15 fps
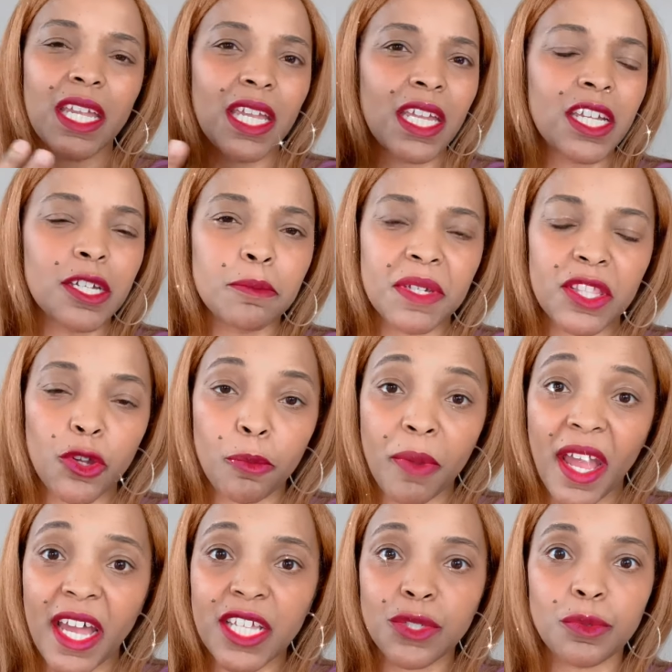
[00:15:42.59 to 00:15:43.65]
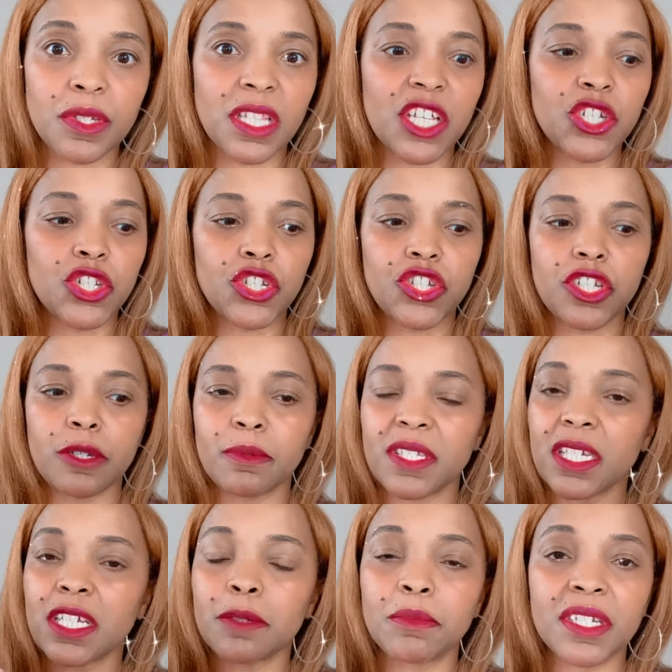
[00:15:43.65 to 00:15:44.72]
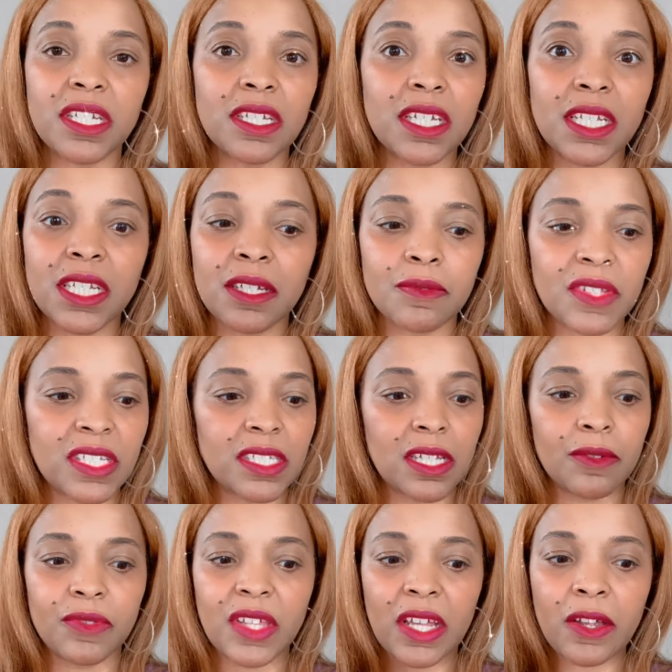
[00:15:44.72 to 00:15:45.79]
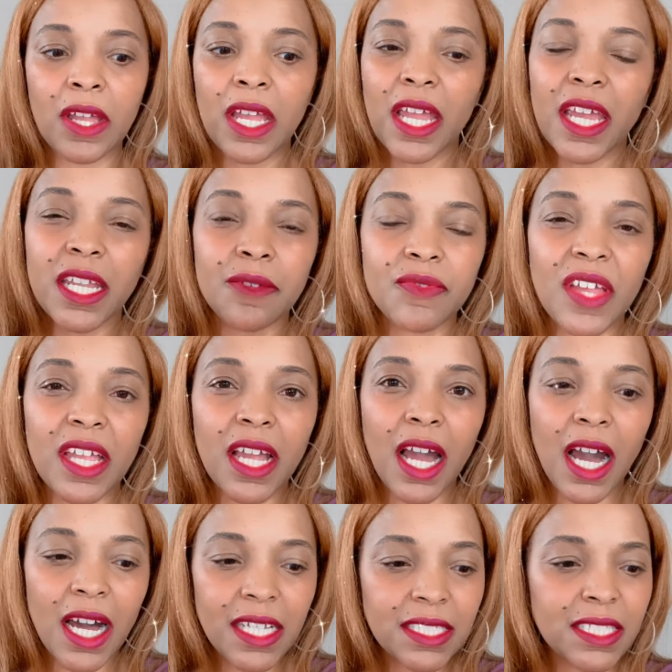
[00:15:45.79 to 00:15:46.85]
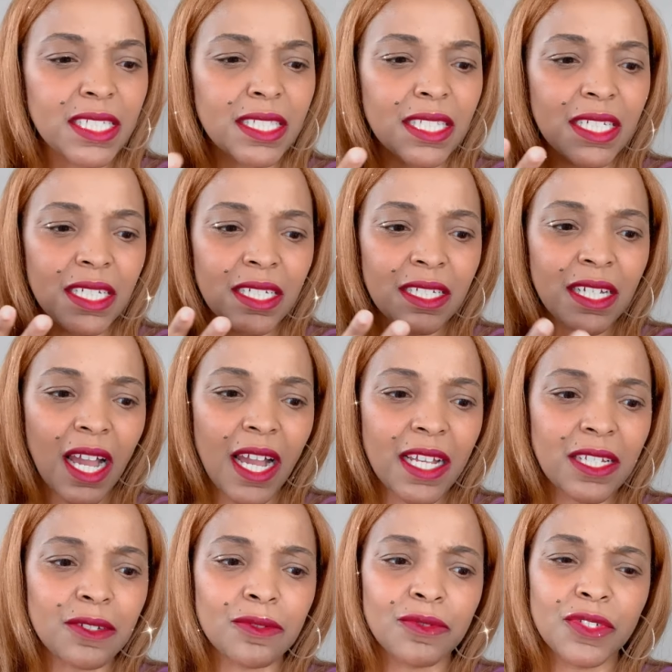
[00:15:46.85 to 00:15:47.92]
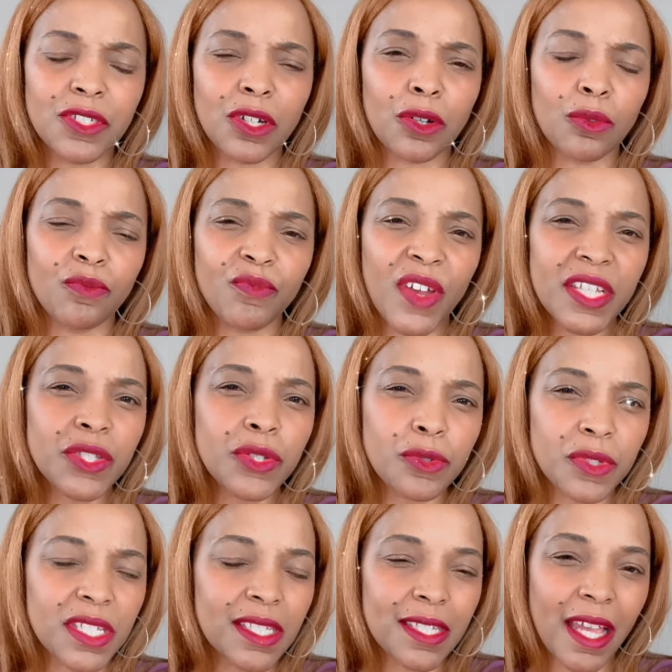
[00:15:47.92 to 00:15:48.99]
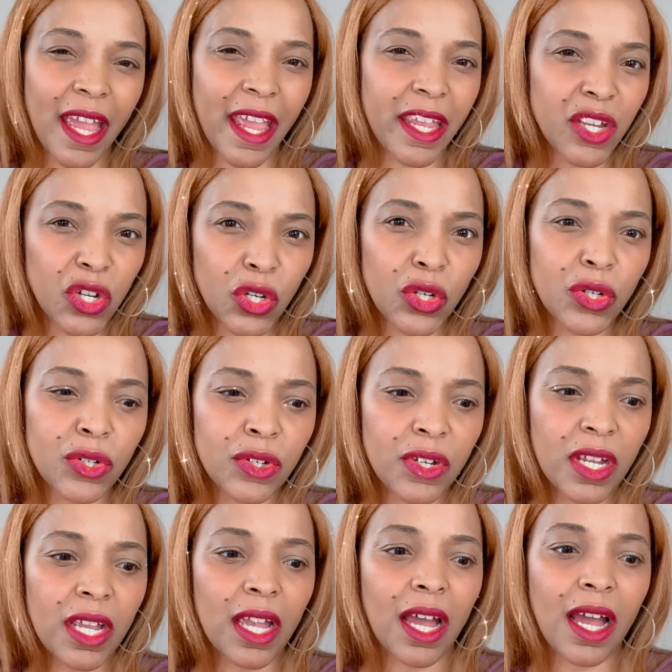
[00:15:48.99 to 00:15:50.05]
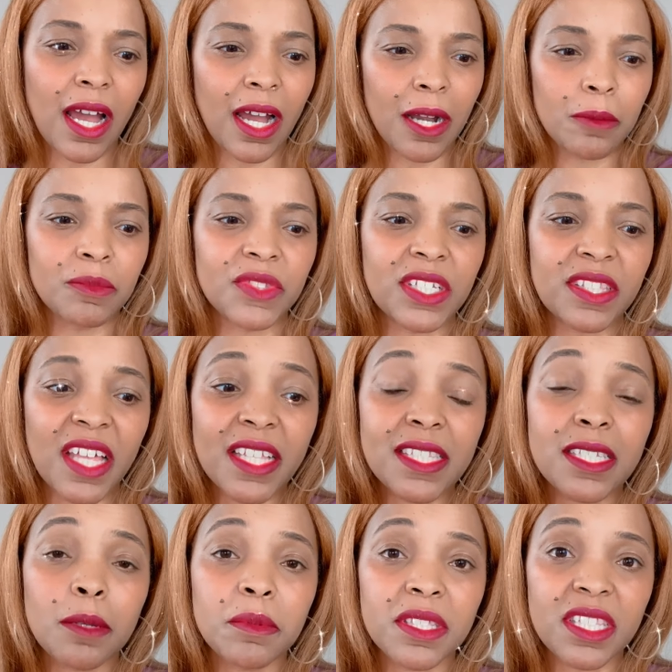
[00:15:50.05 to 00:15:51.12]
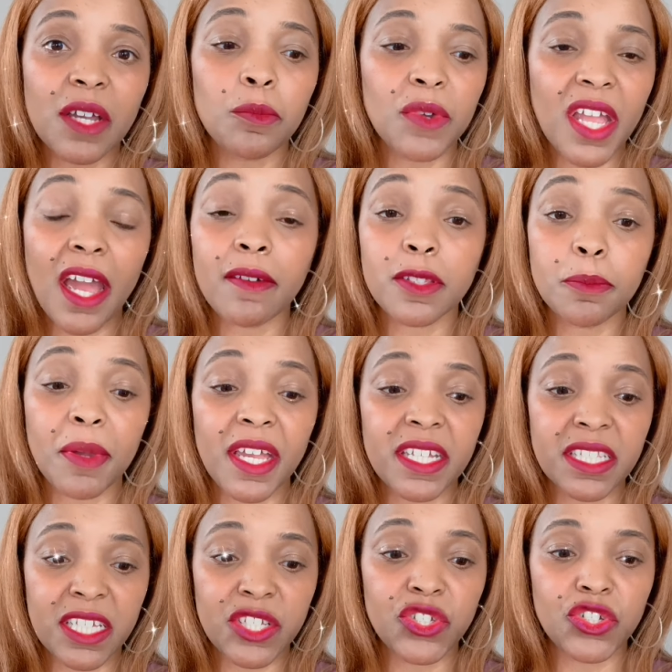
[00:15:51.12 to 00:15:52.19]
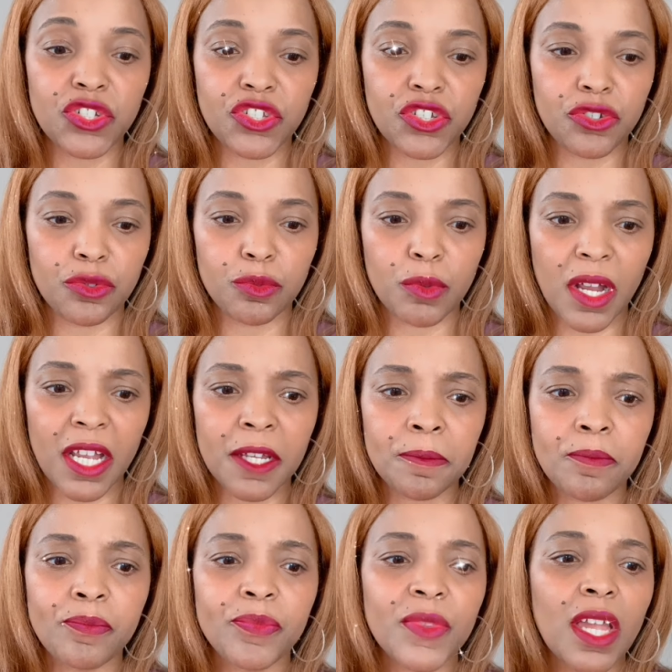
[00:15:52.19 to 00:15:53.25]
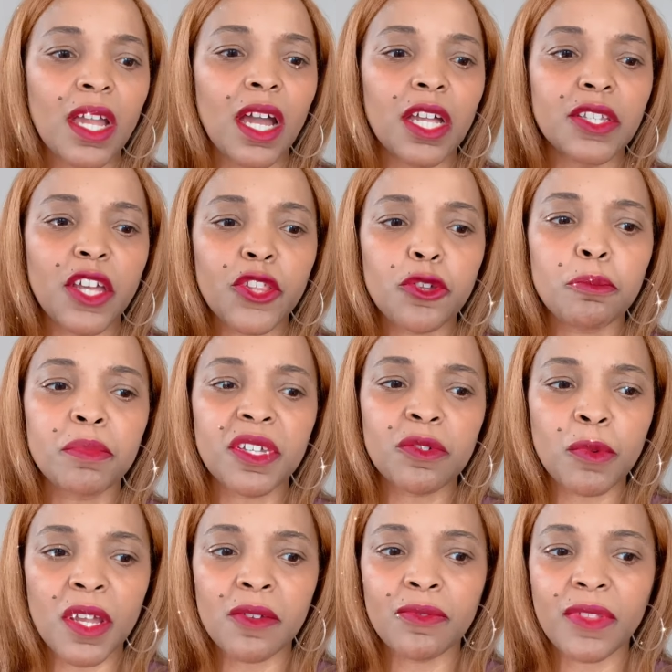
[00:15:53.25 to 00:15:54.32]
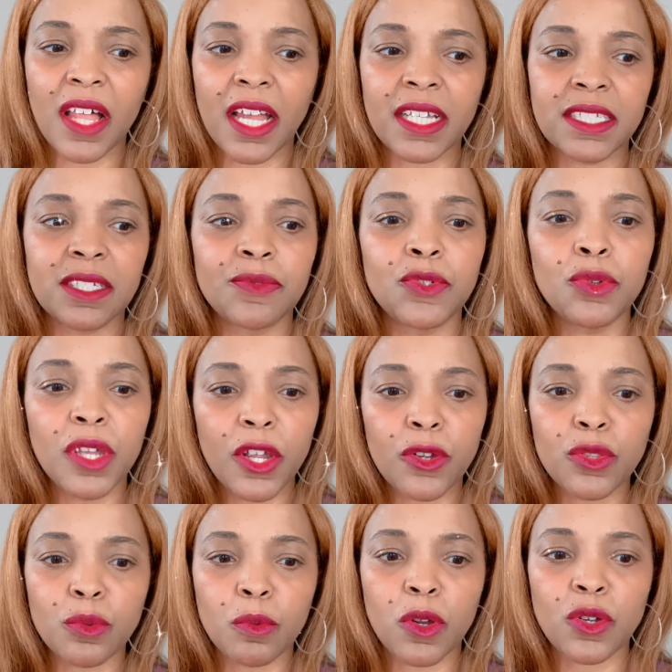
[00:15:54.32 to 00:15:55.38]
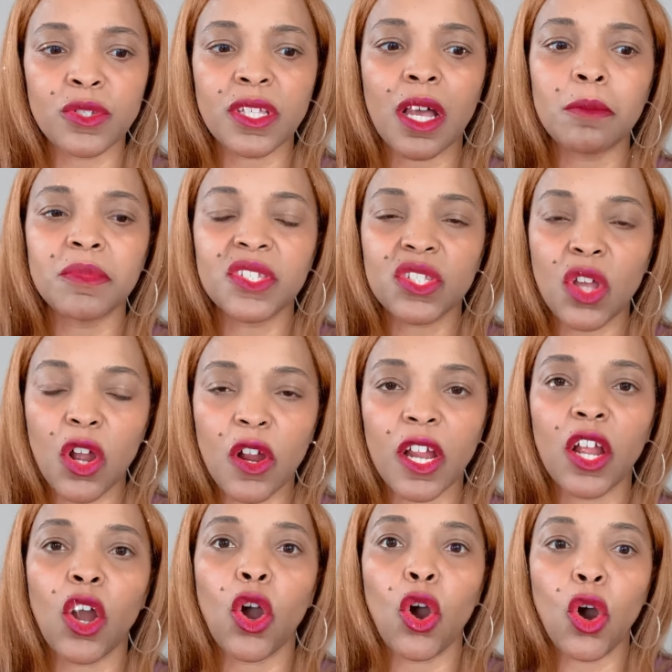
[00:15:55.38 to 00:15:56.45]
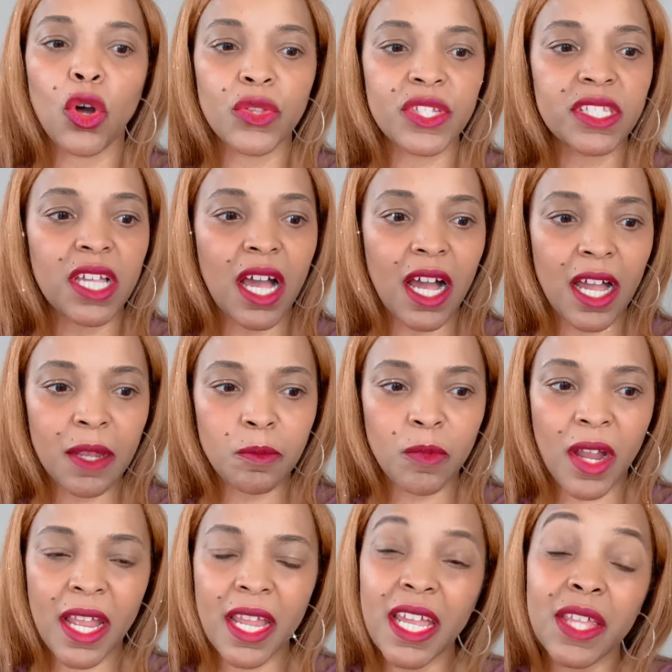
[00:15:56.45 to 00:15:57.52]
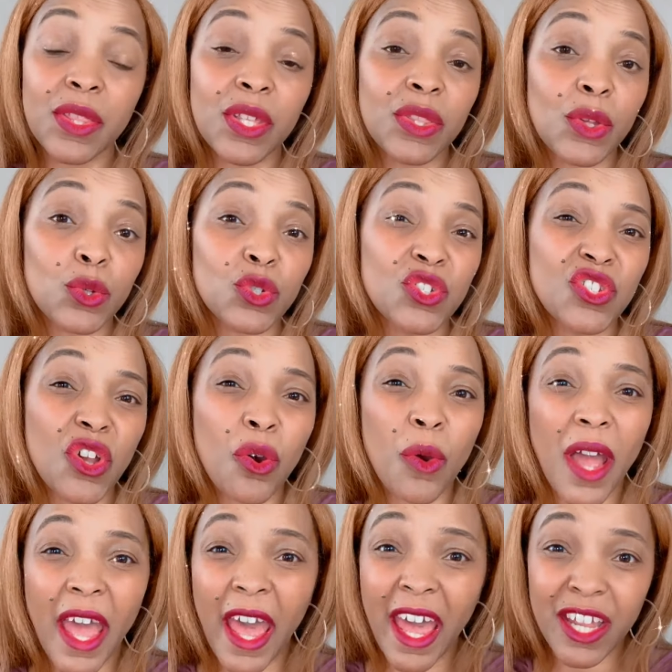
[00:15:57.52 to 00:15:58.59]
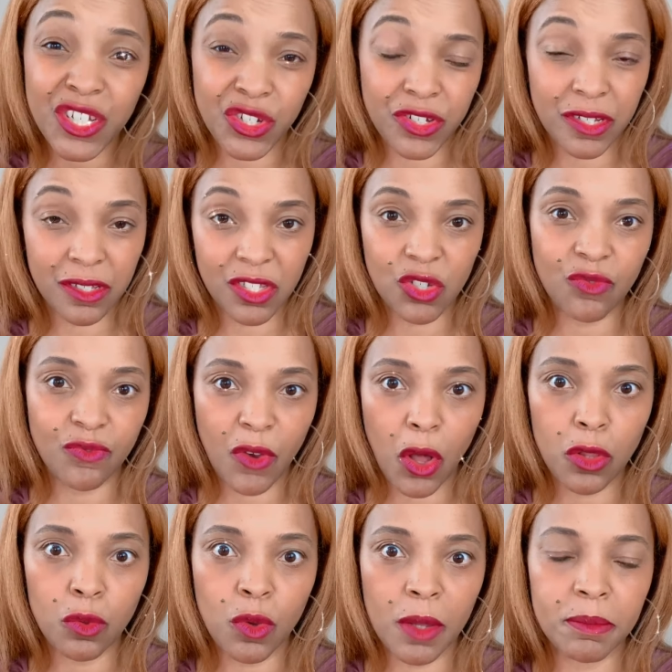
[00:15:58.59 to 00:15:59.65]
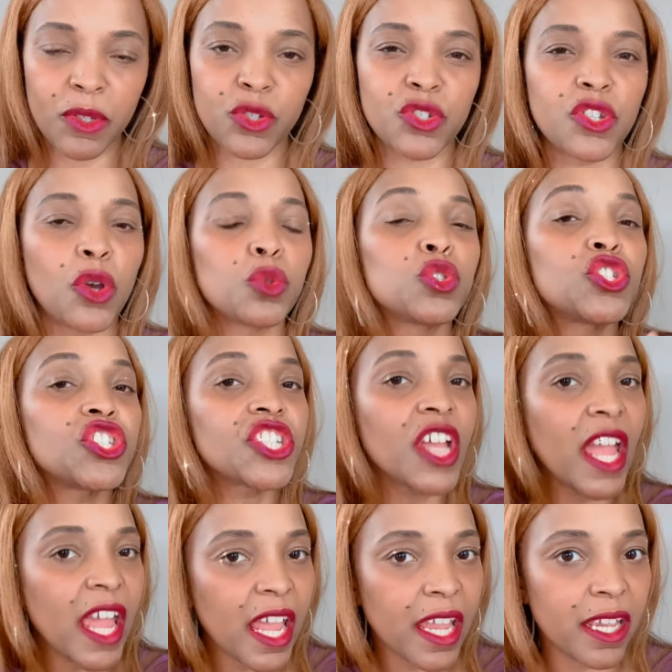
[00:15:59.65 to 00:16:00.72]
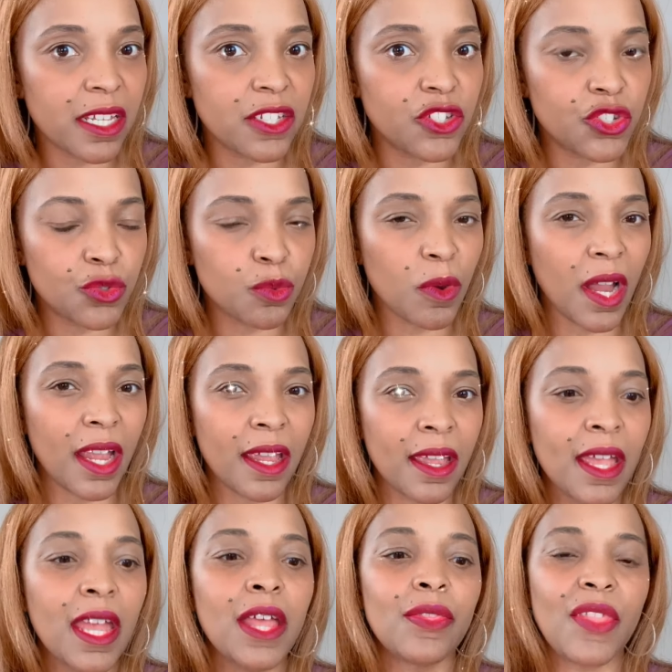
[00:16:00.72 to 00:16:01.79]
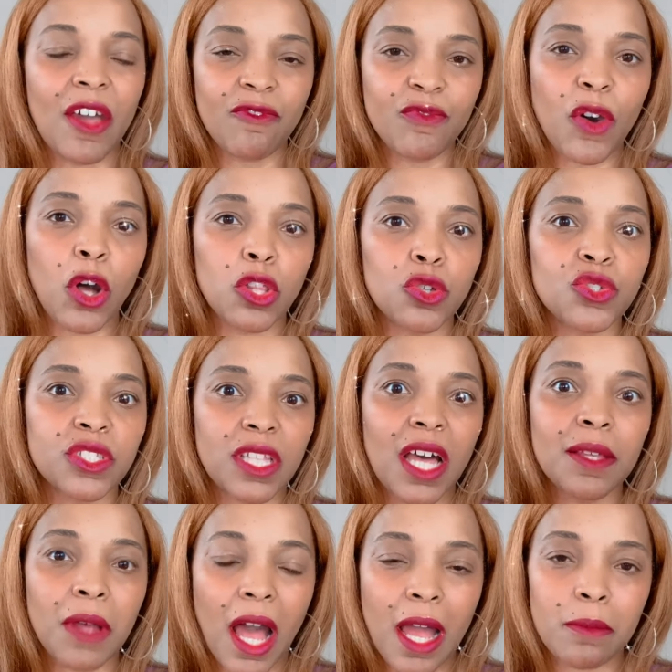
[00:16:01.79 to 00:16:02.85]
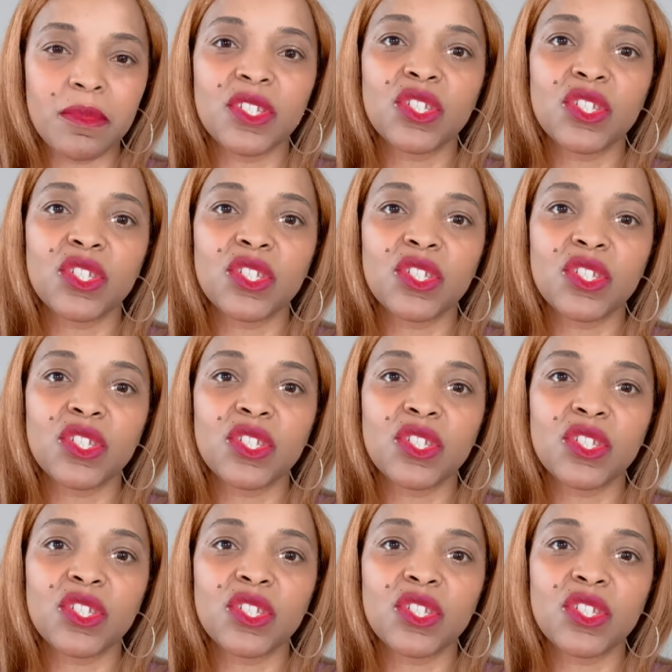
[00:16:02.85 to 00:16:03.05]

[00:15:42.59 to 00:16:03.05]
It could be their past relationships. It could be any of these. If they constantly kind of, fester this anger, then that's something that we have to pay attention to, right? Another big red flag is if you hear the words, I'm sorry, all the time, right? And then there's no action to follow up. There's no change, right? That follows the I'm